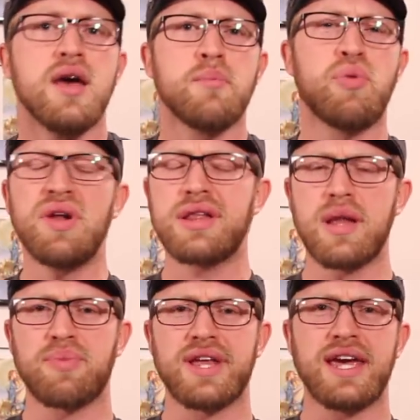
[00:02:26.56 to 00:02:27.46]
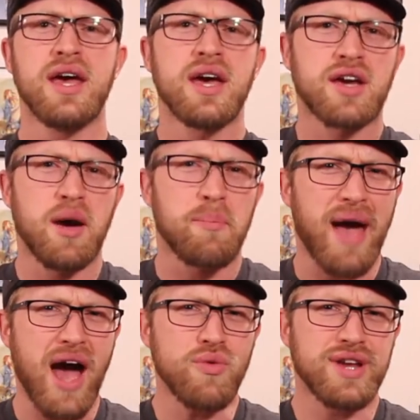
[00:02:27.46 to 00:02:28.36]
Put simply,
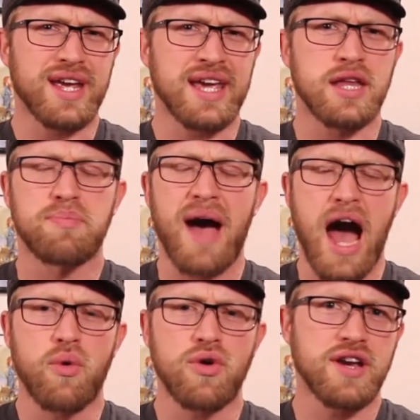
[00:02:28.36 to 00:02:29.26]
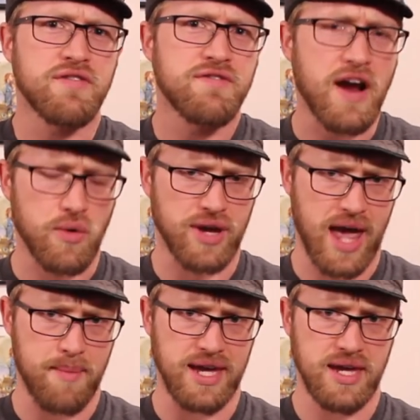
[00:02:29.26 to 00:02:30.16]
compounding is powering
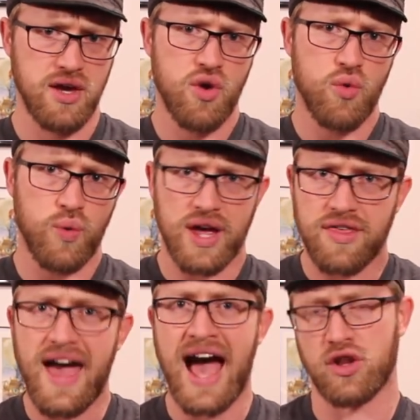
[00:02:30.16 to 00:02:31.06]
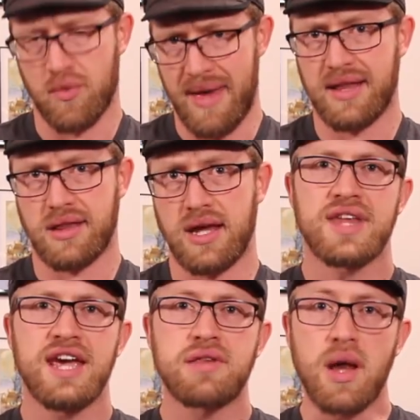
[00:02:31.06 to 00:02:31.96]
feruchemy with allomancy.
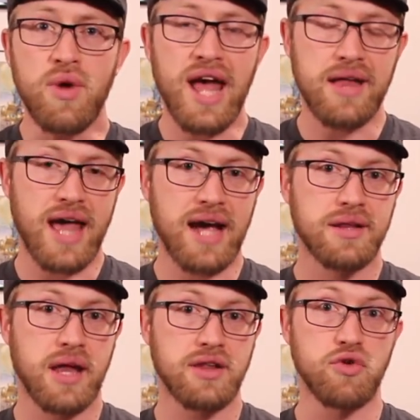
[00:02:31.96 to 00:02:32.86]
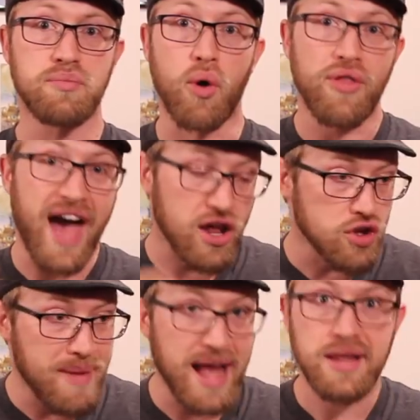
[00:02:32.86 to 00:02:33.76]
If someone has access to both
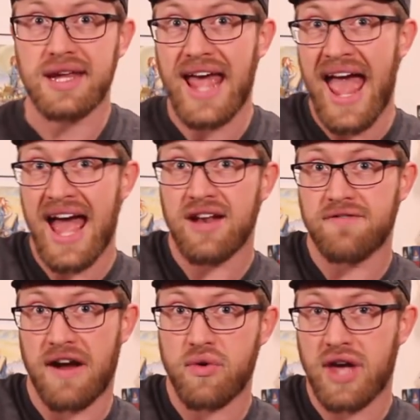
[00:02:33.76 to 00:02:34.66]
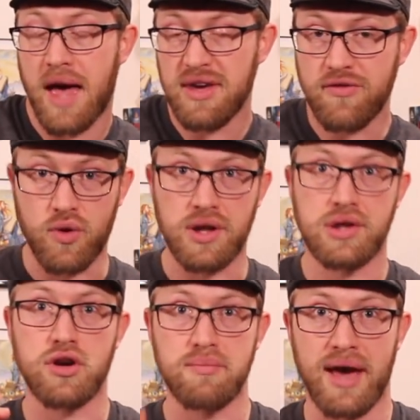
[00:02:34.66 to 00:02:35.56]
allomancy and feruchemy for a
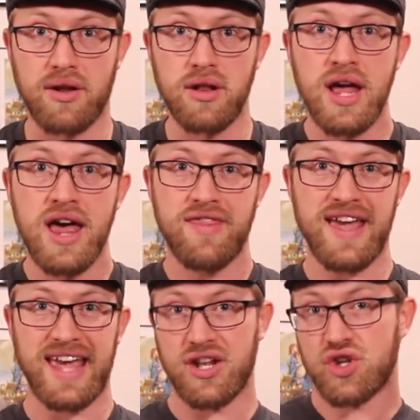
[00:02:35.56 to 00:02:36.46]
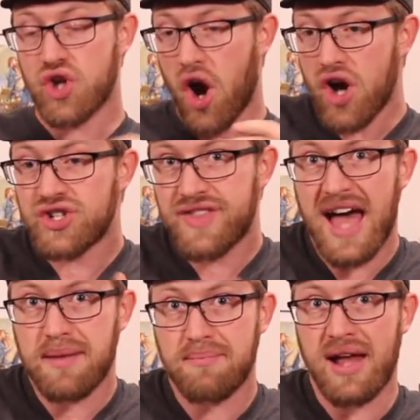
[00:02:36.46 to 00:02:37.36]
certain metal, they can charge
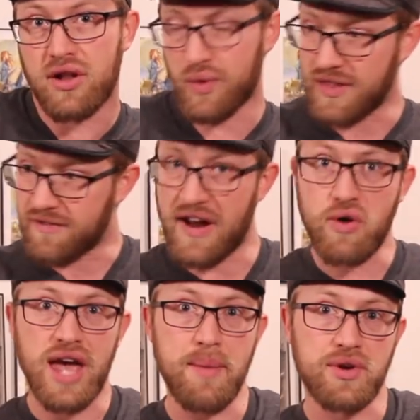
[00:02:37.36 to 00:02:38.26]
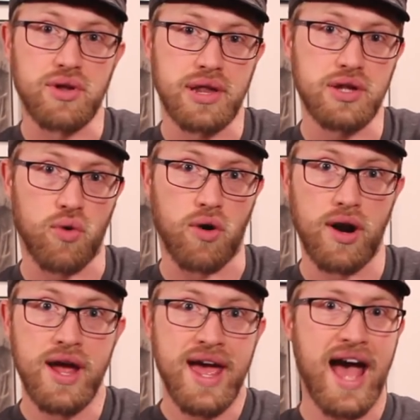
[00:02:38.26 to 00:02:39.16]
that metal with a feruchemical store
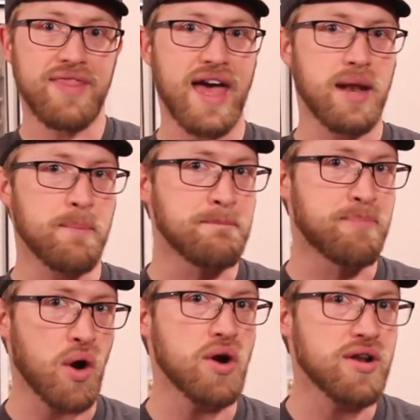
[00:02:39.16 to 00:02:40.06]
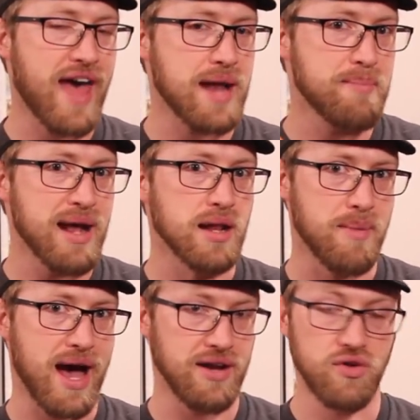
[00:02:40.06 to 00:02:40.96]
and then burn that metal
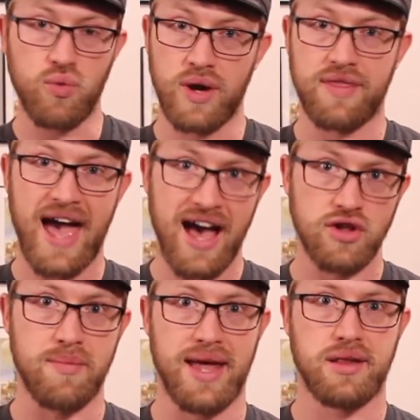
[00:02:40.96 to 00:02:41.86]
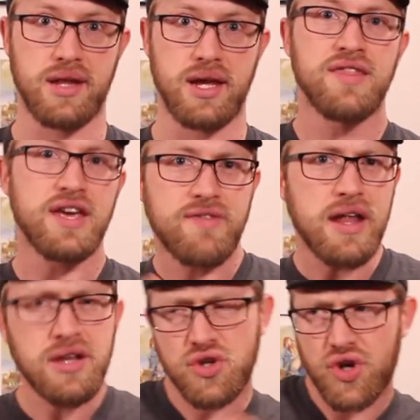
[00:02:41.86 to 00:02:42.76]
mind with allomancy. The
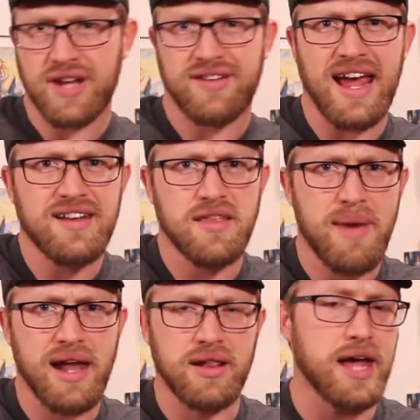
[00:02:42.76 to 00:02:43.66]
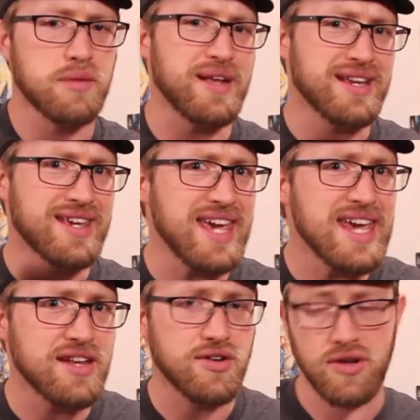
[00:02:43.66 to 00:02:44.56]
investiture contained in the metal has been
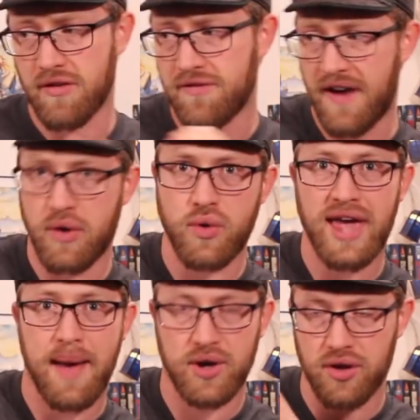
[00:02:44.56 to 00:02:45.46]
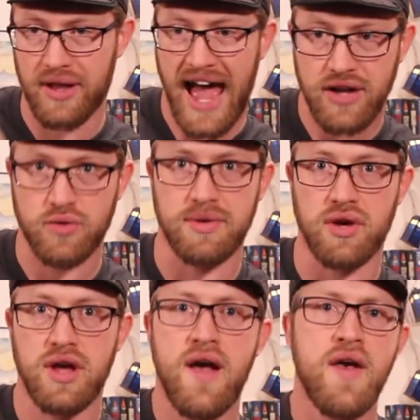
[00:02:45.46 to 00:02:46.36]
keyed to the feruchemical
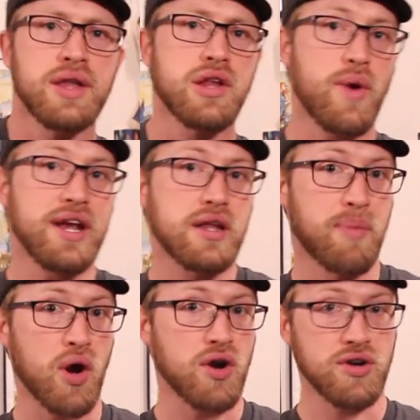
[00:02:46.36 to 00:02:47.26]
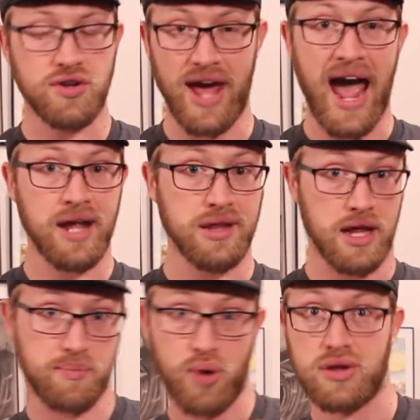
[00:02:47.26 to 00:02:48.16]
attribute, so when it's burned to
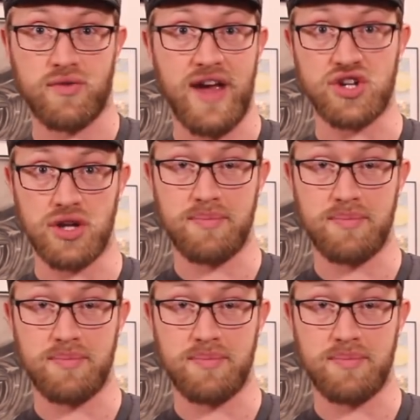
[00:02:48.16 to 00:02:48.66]
access preservation's